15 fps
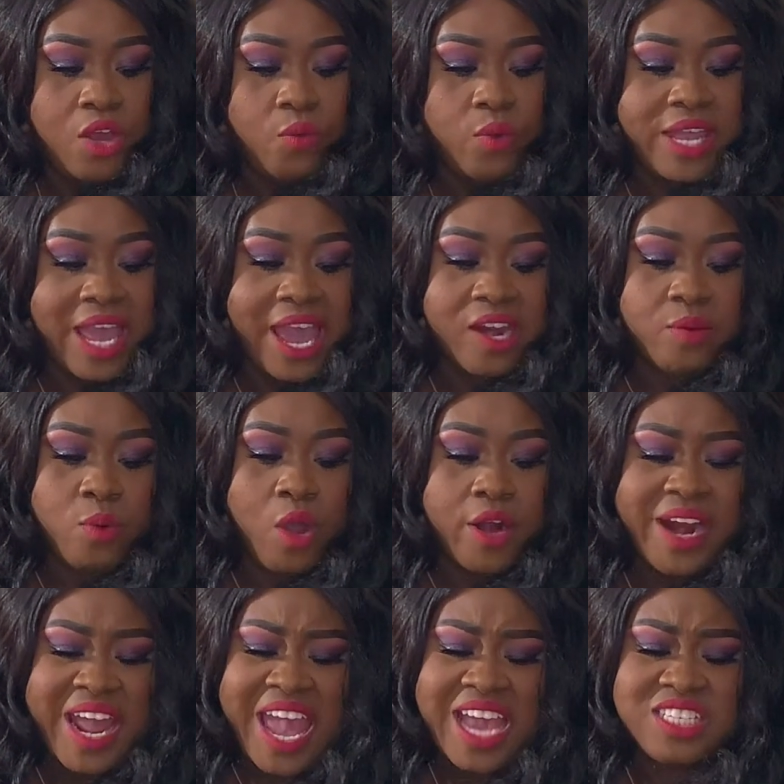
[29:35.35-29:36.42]
We added water.
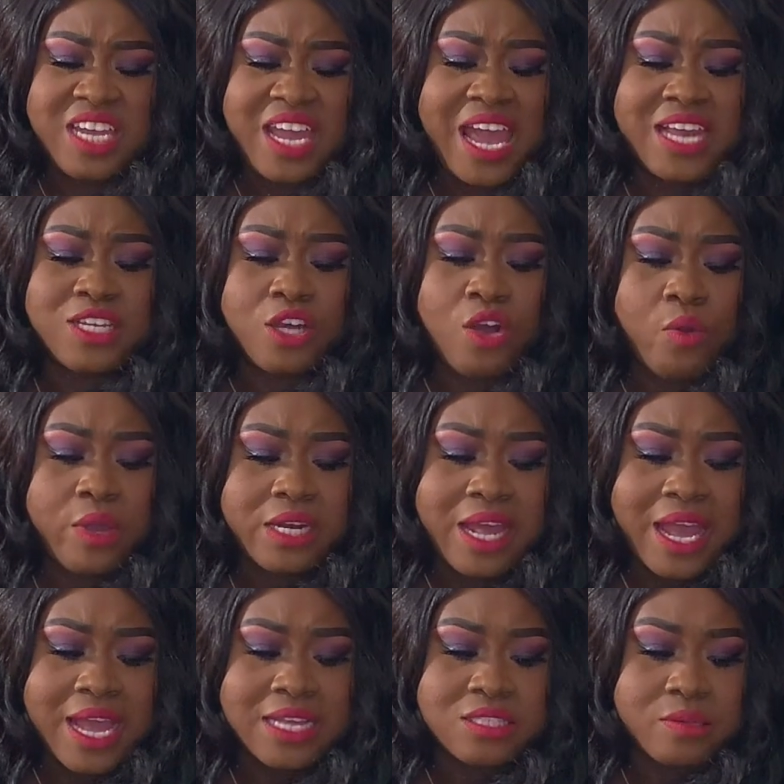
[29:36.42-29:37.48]
I actually had to go in and
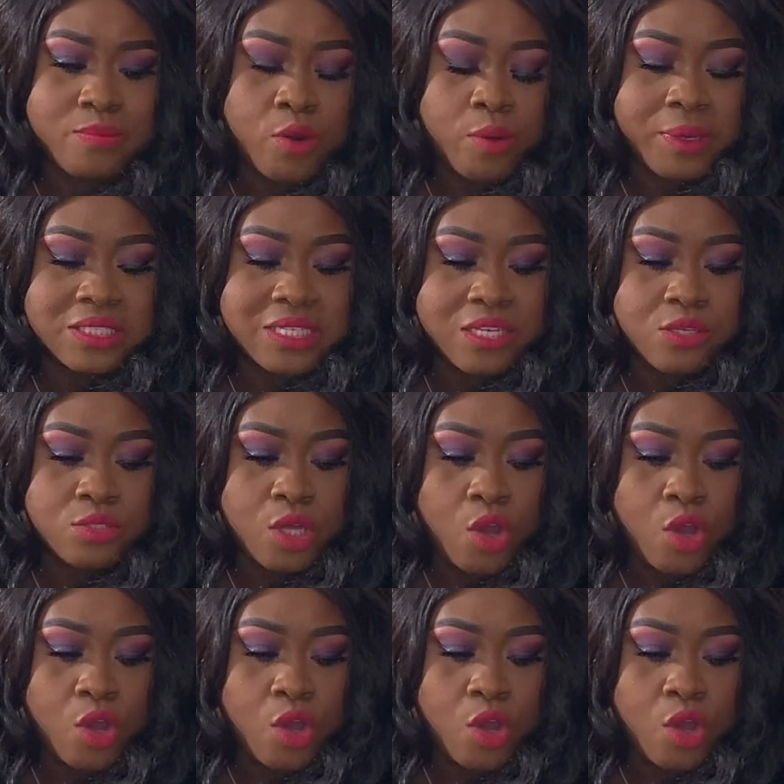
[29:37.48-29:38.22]
add some more because I used